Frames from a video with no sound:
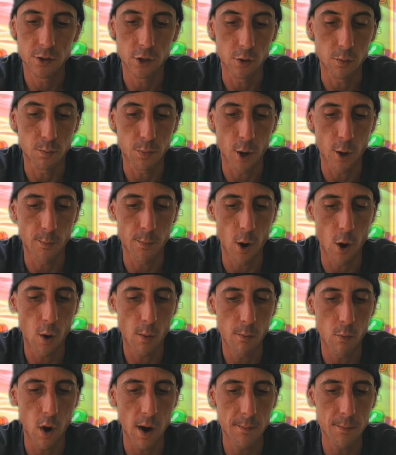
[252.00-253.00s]
Dude, purple.
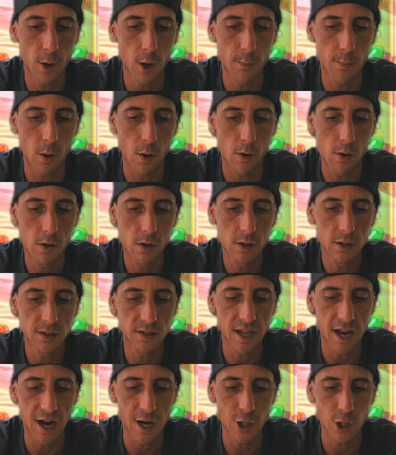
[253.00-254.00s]
One purple.
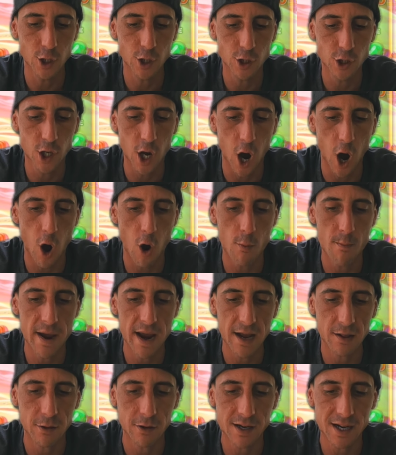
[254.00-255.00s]
There you go,
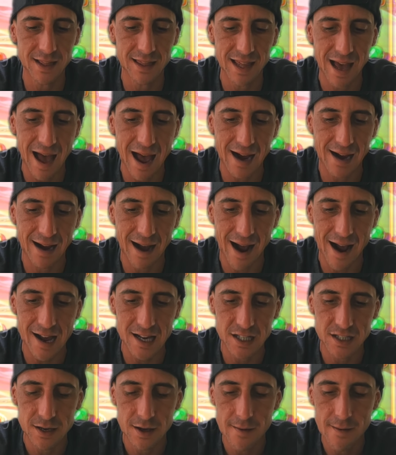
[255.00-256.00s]
man. Look at that,
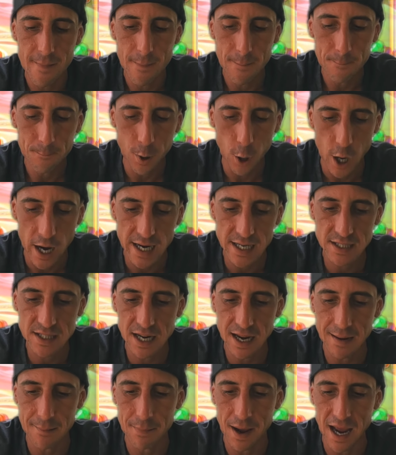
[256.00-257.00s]
guys.
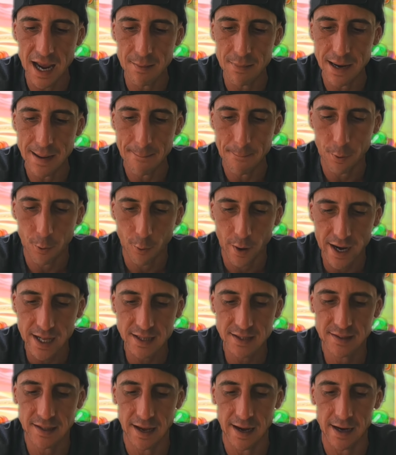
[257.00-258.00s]
Printing, baby.
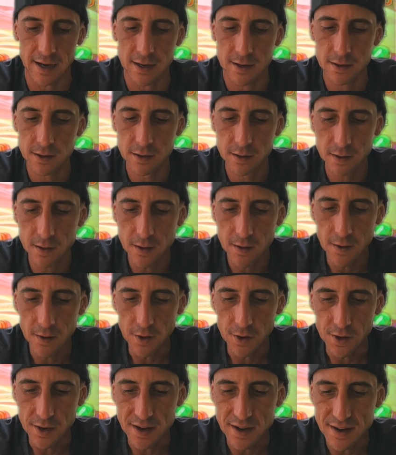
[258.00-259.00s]
Printing.
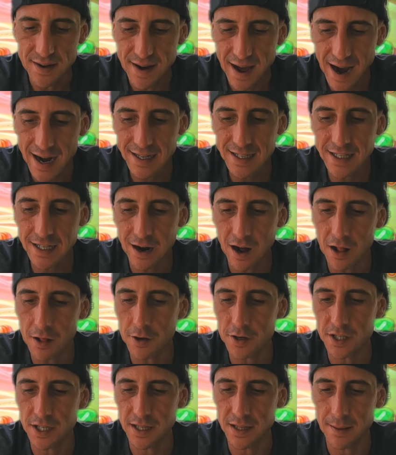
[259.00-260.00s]

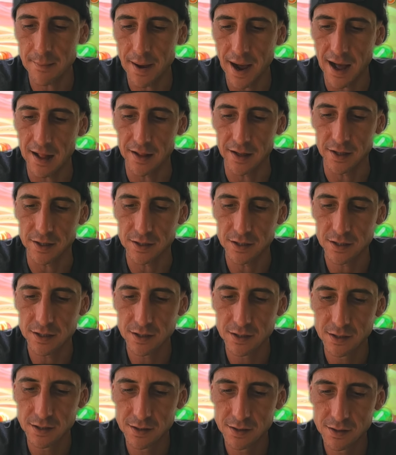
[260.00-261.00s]
$90 in the
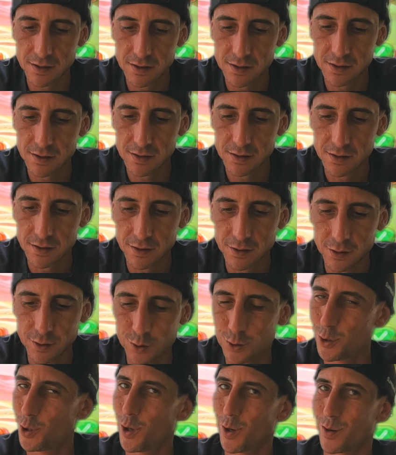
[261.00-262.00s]
balance.
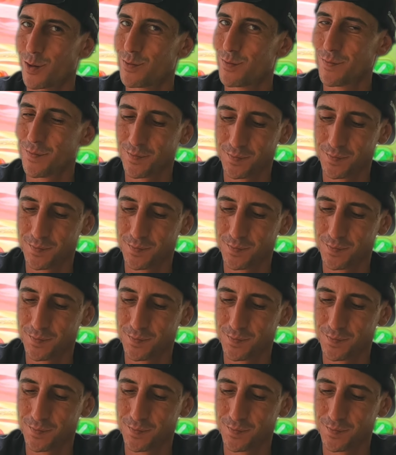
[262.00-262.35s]
Here.